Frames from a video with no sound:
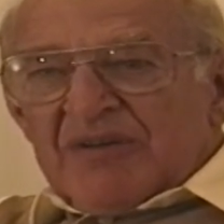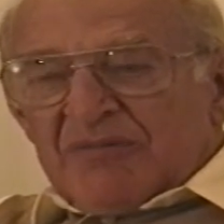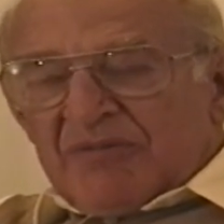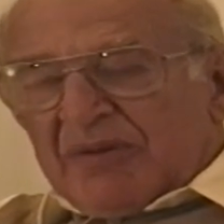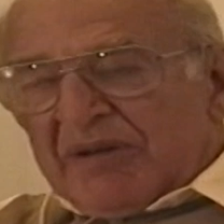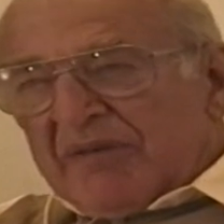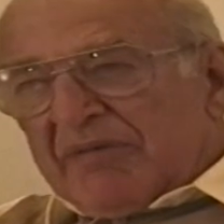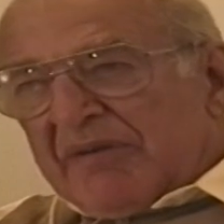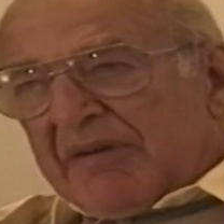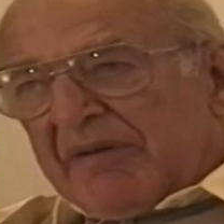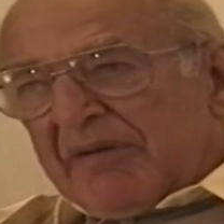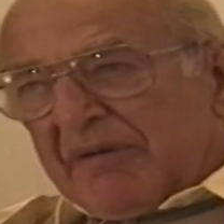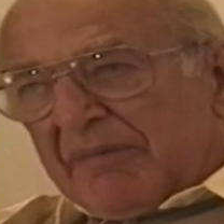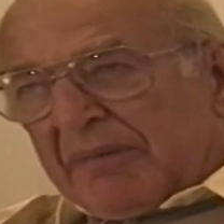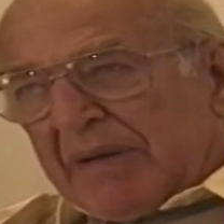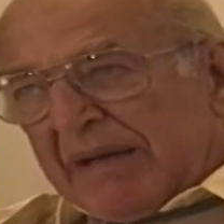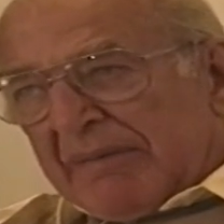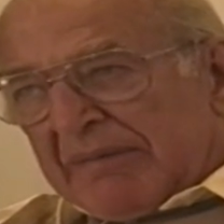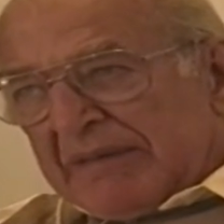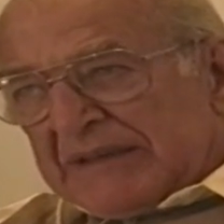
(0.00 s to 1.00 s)
we were
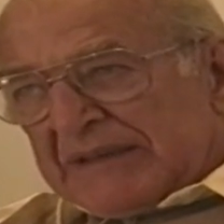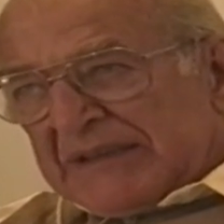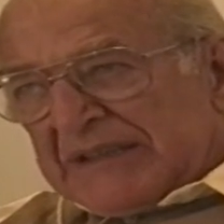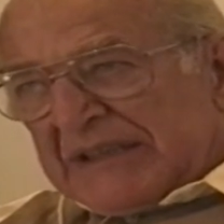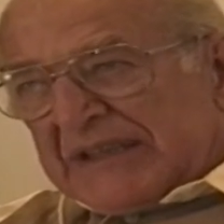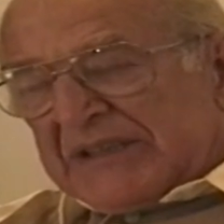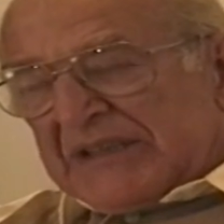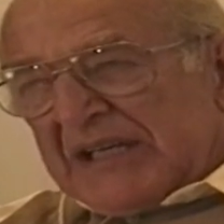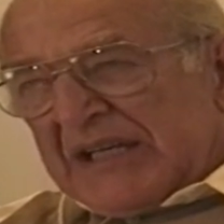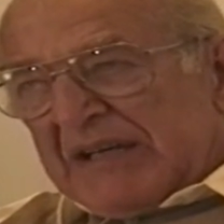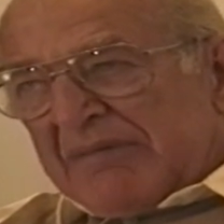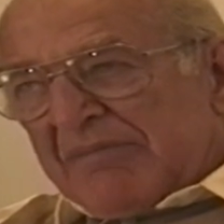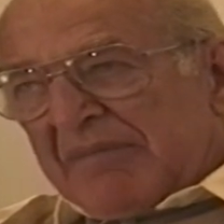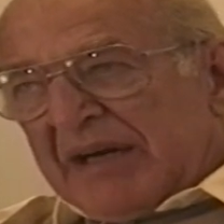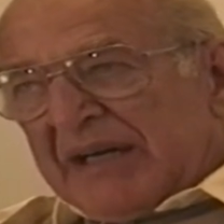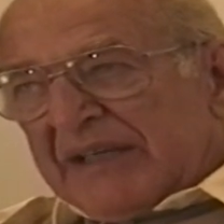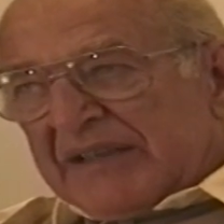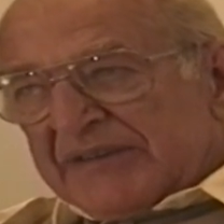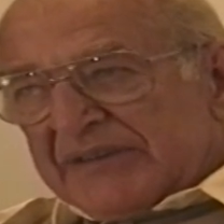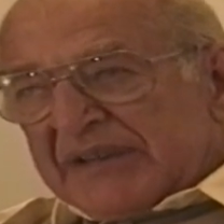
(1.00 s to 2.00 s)
probably 16
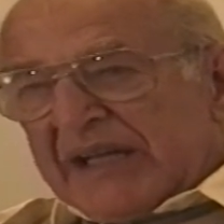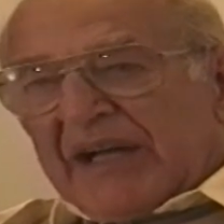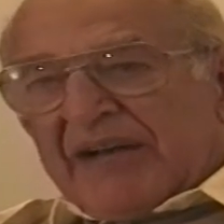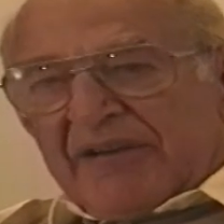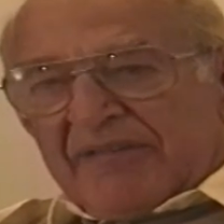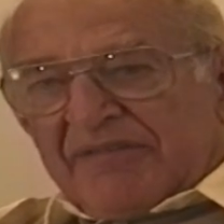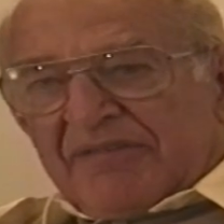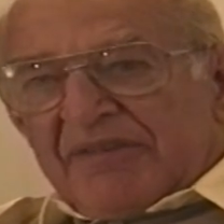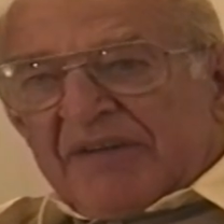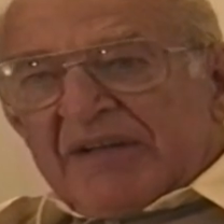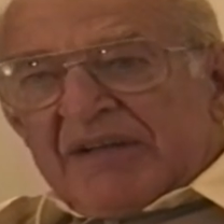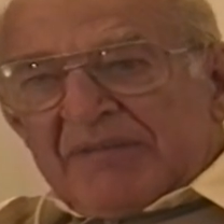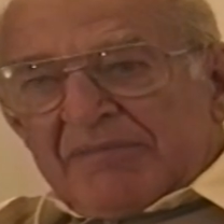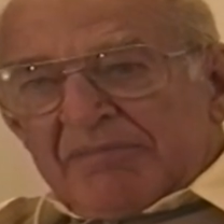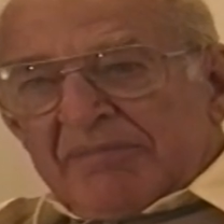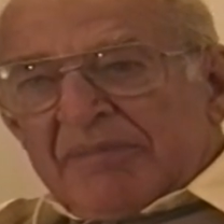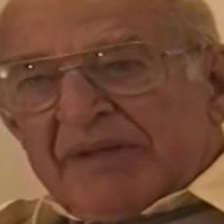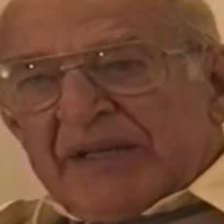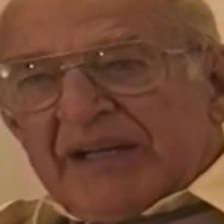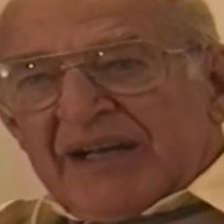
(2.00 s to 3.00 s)
miles out of
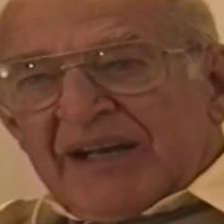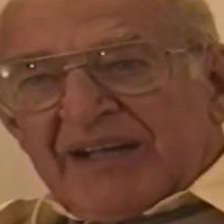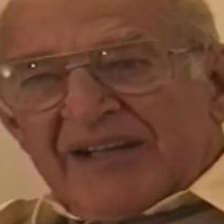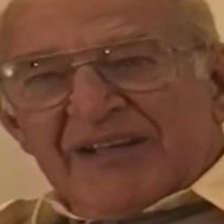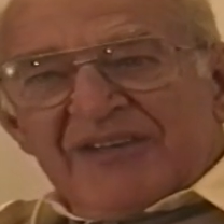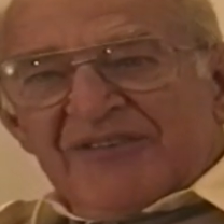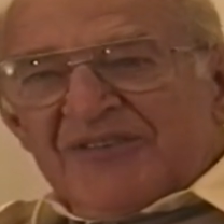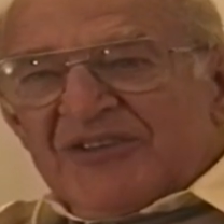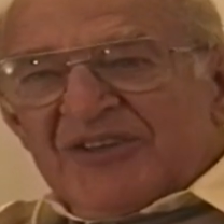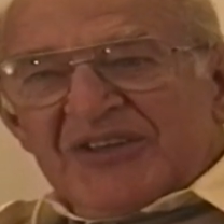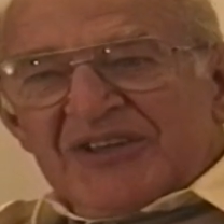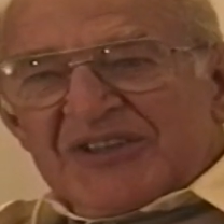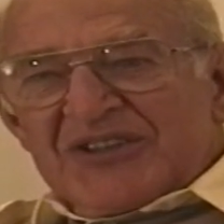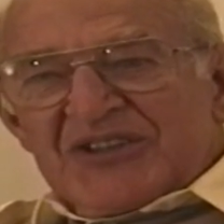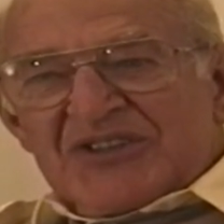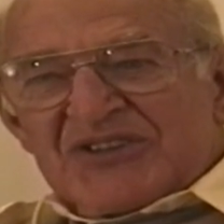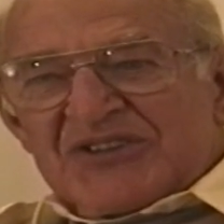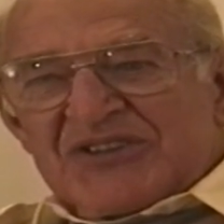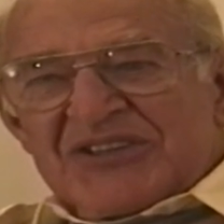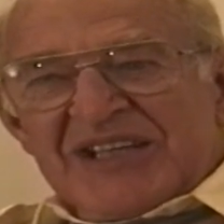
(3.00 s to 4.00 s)
Manila, and you could
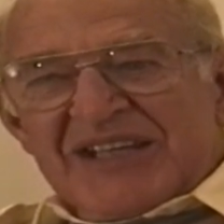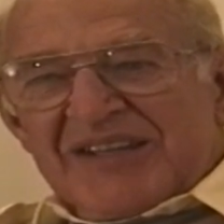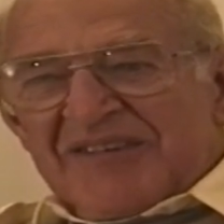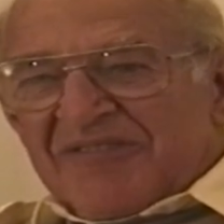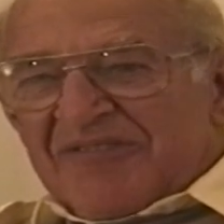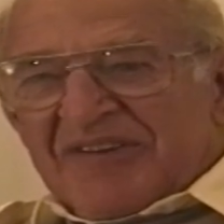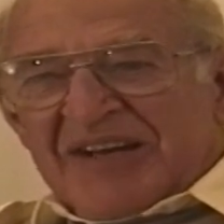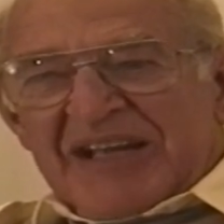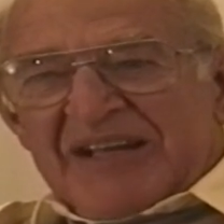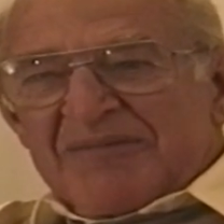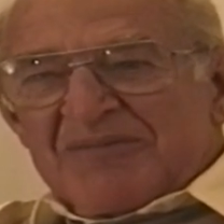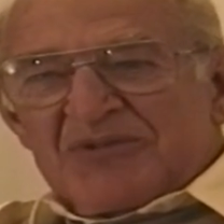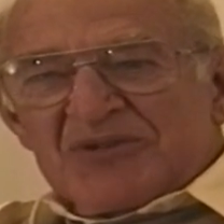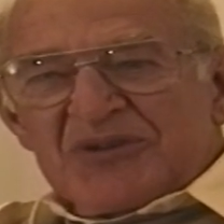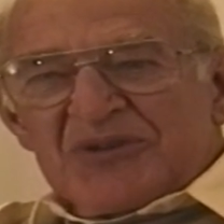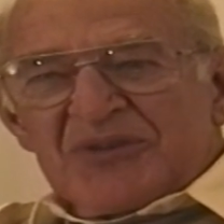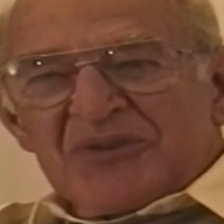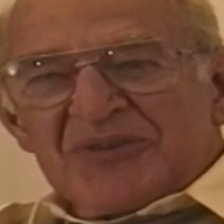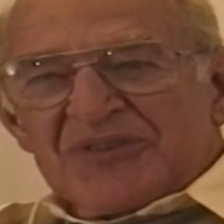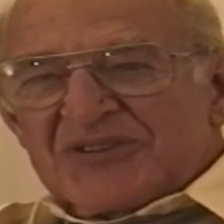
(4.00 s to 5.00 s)
just see the flames
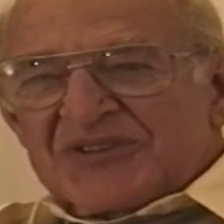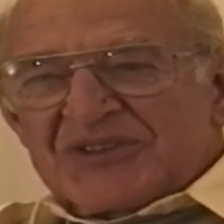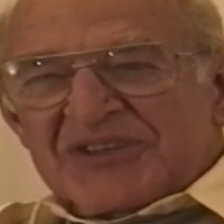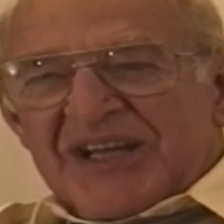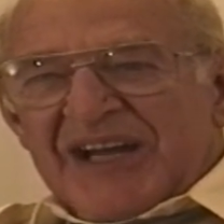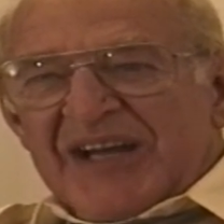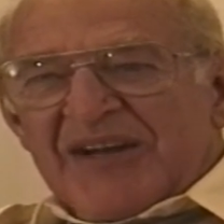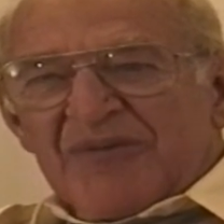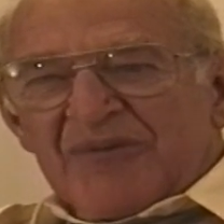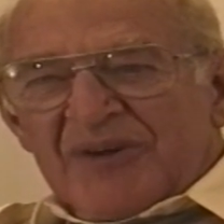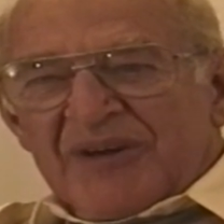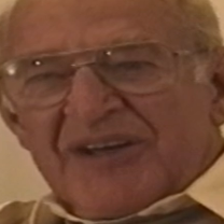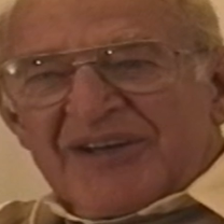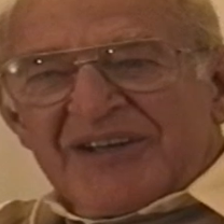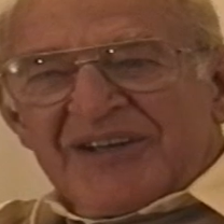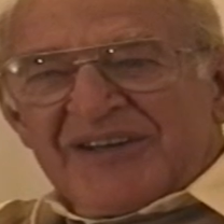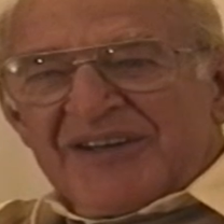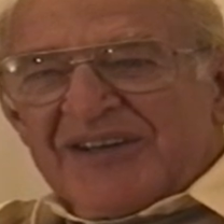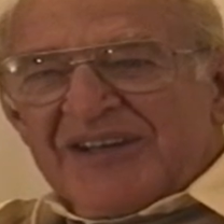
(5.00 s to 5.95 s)
shooting skyward,